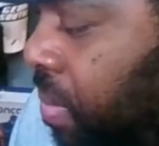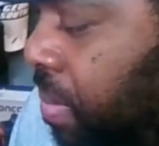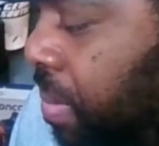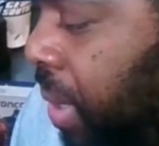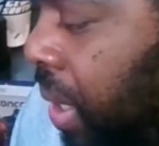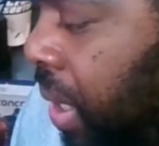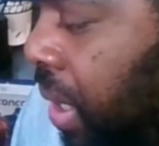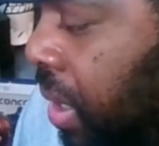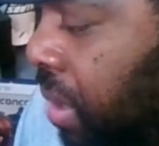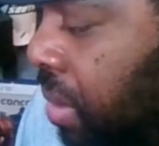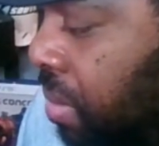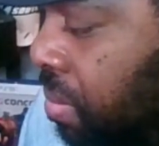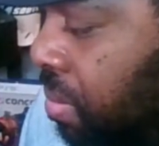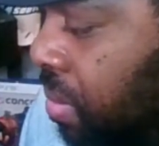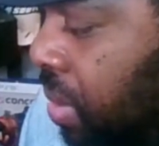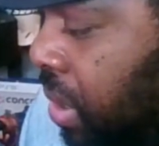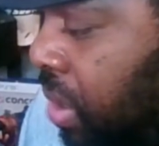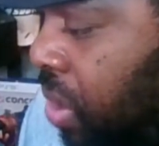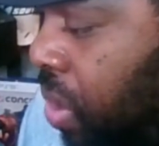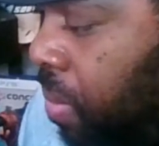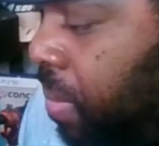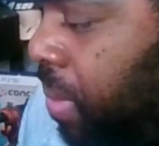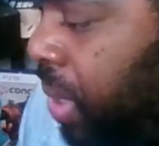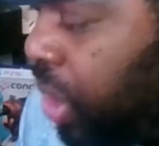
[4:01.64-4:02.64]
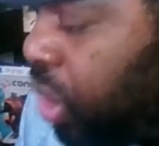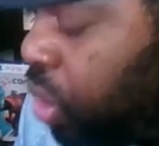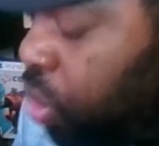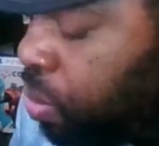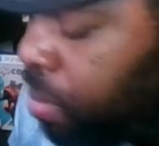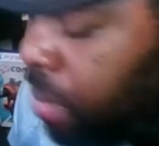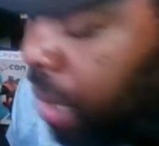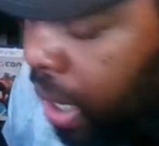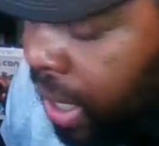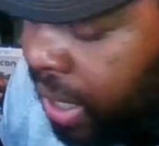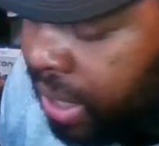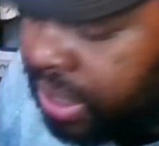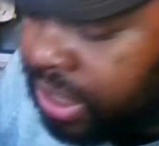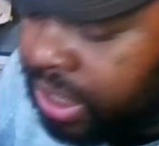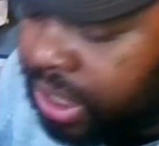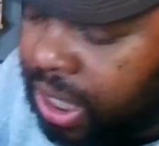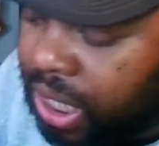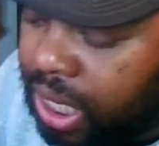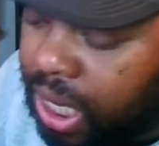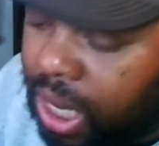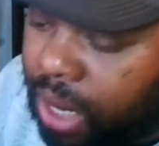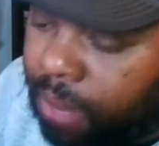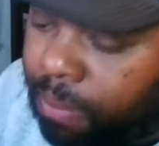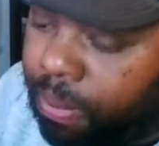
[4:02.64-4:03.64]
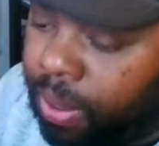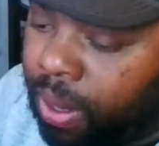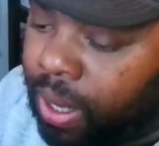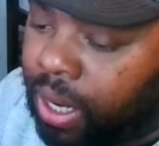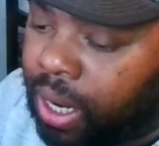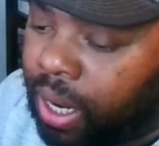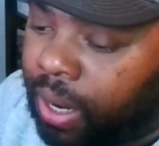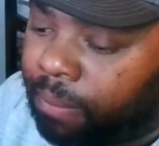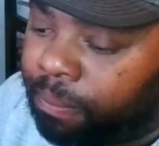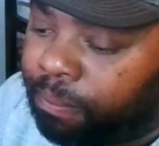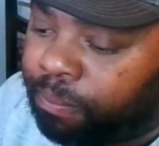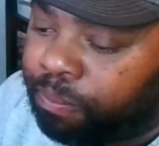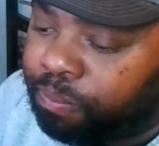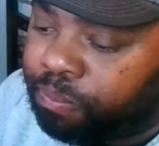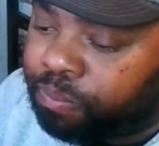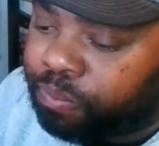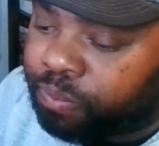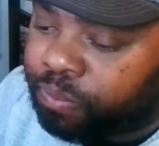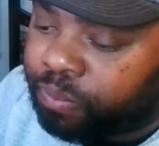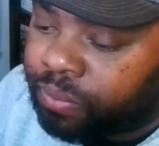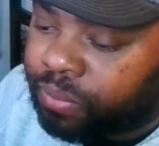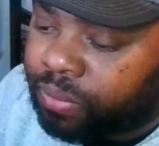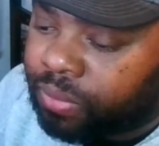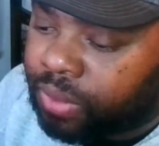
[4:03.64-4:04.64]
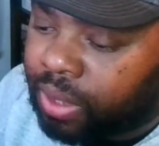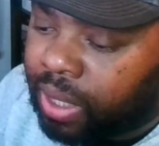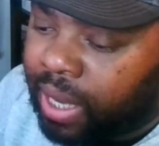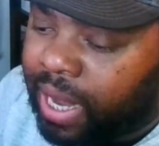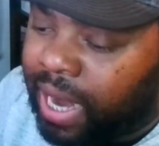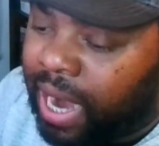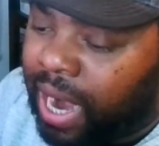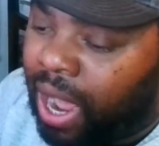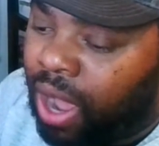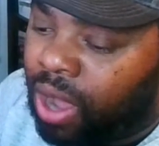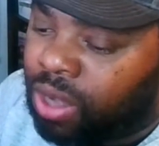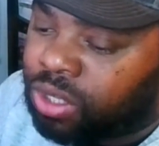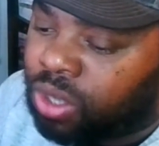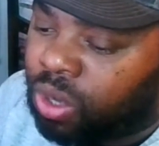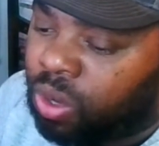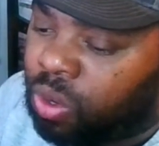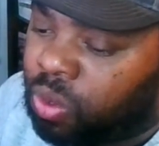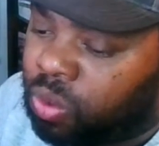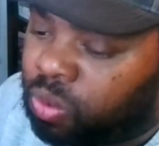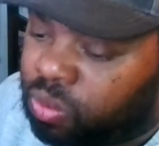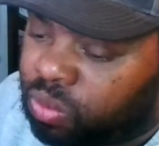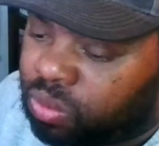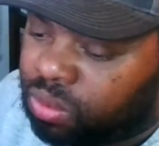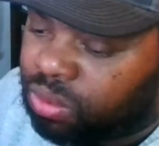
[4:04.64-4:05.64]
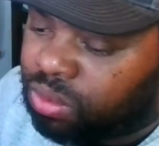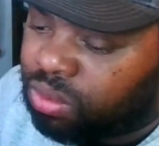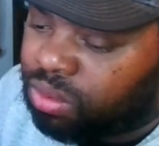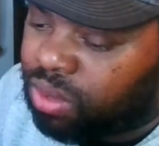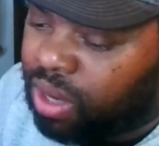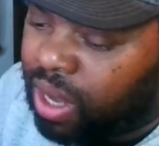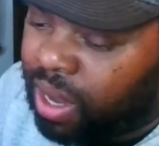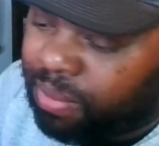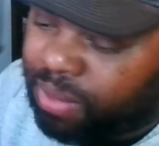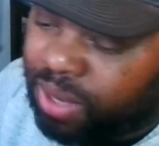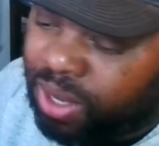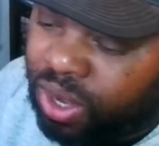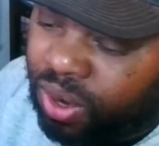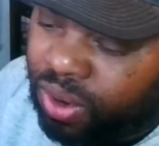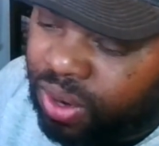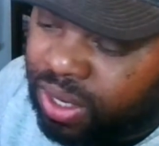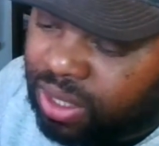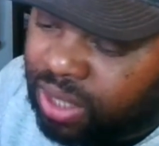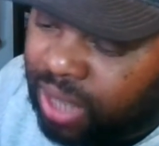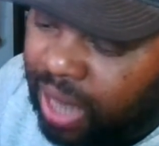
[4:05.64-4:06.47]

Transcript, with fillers: be it's gonna be too much. But um, and I also I'm curious,